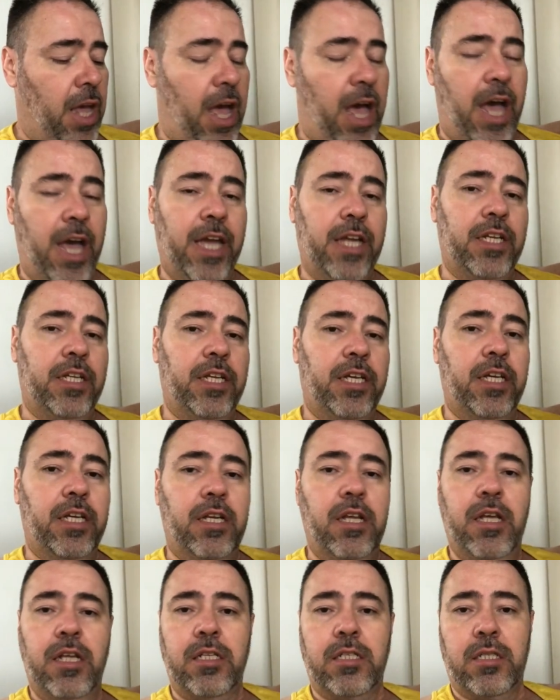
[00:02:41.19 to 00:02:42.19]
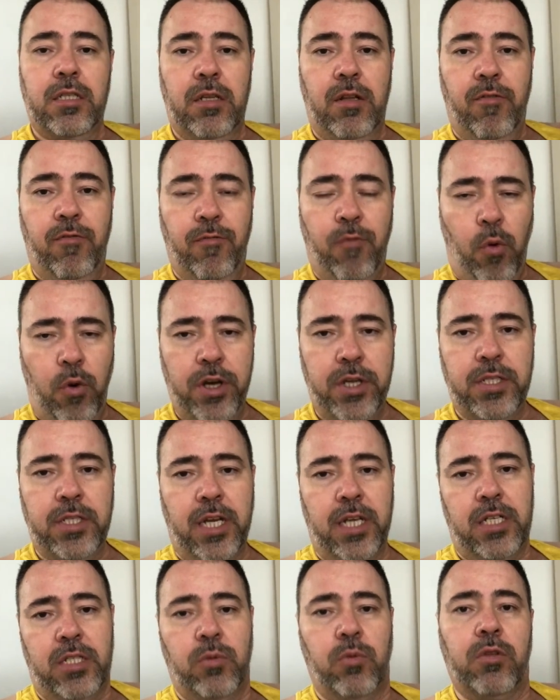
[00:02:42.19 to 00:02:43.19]
I did 40
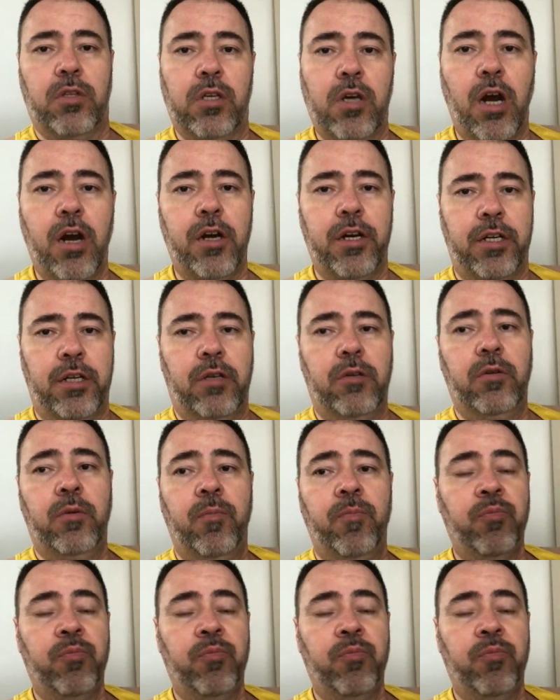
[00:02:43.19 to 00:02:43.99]
seconds worth of cardio.